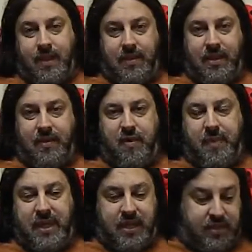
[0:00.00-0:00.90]
It would
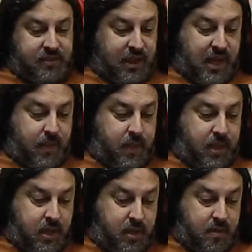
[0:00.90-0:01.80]
be inside
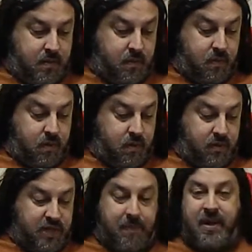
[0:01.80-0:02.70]
the uh,
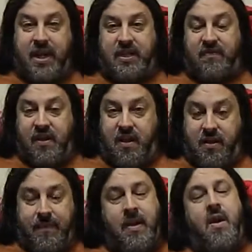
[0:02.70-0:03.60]
Cybernetics Vlog.